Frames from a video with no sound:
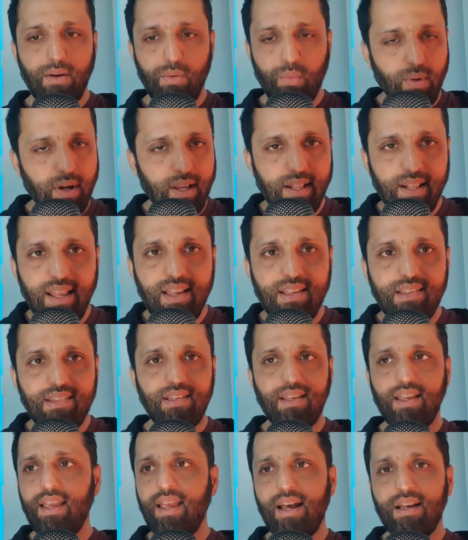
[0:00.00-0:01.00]
unless
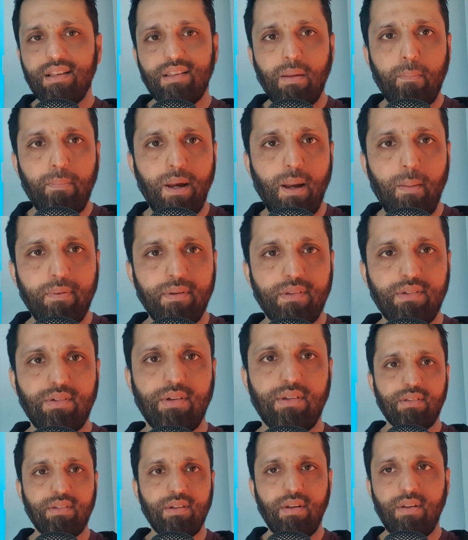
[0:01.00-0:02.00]
it has a purpose
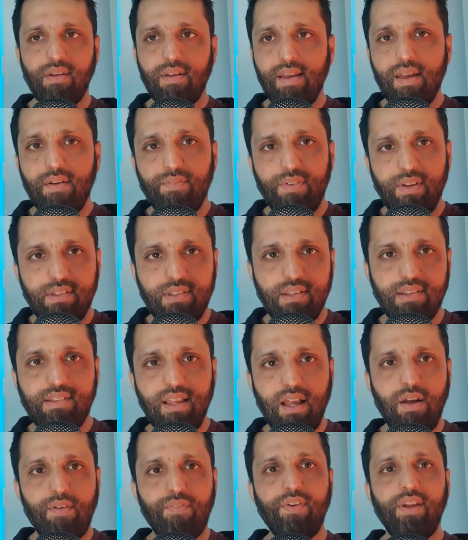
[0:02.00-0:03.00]
to it. So if it's a
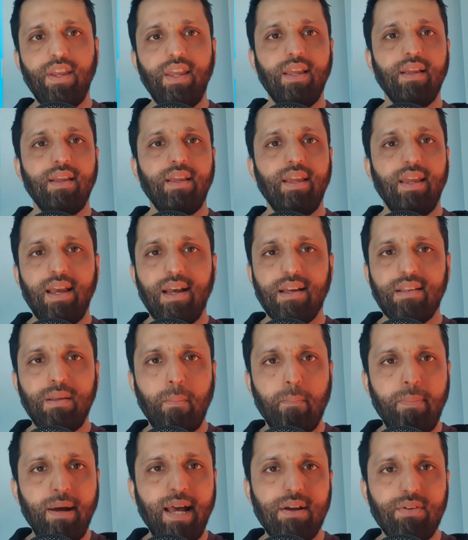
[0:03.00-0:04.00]
selfie, it has a
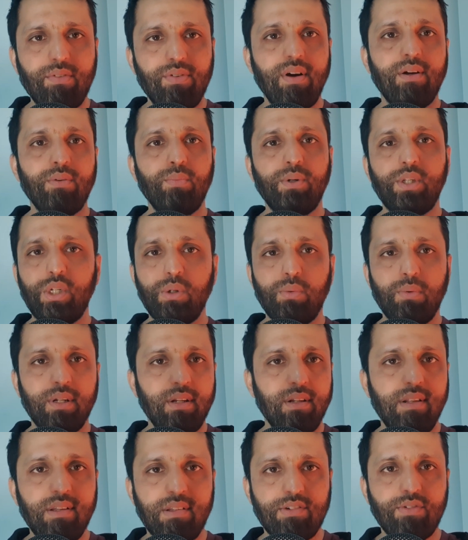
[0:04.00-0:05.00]
background which you want
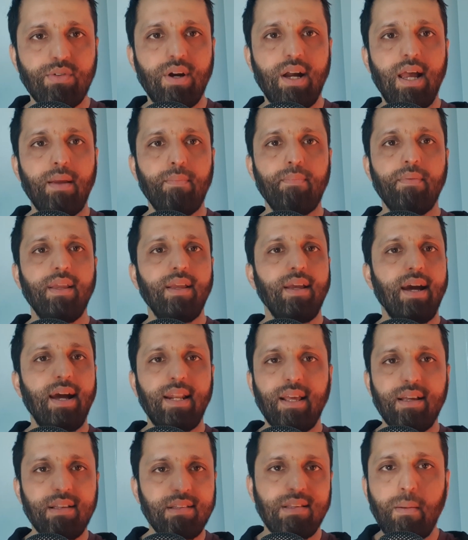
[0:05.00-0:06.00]
to describe
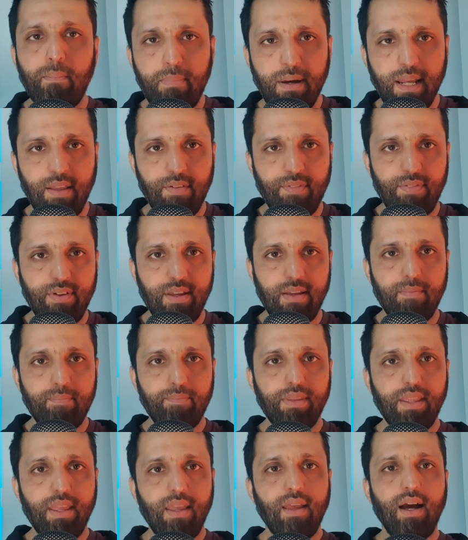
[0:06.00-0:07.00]
and has some benefit.
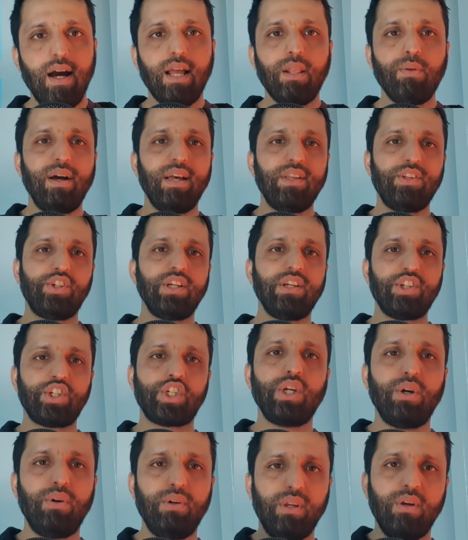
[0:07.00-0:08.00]
Otherwise, just
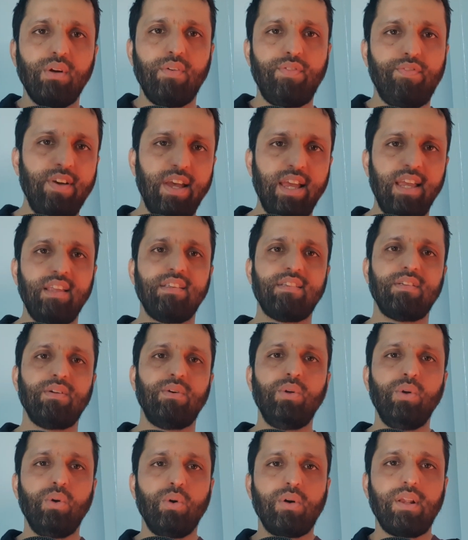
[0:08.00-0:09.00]
showing your face
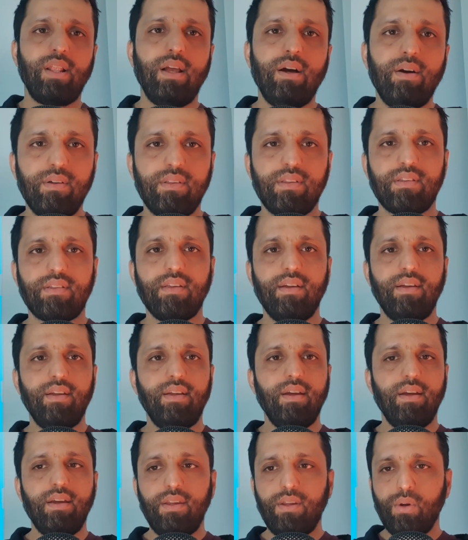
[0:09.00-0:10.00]
or your clothes,
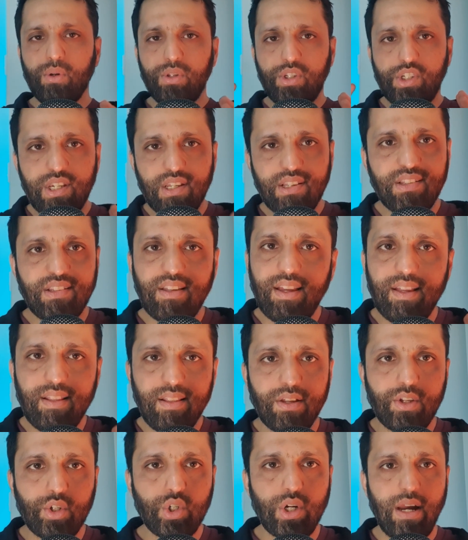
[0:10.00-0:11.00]
you're just in
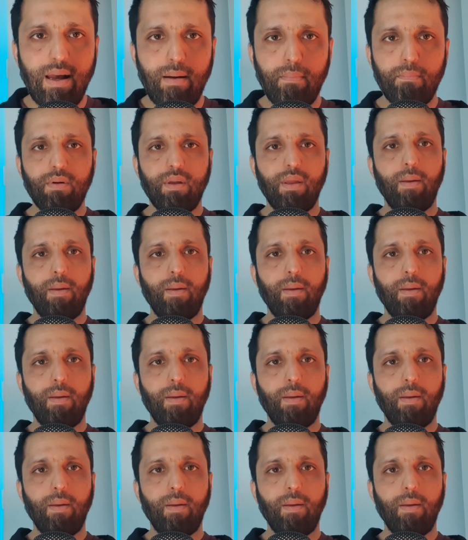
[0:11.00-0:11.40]
the trap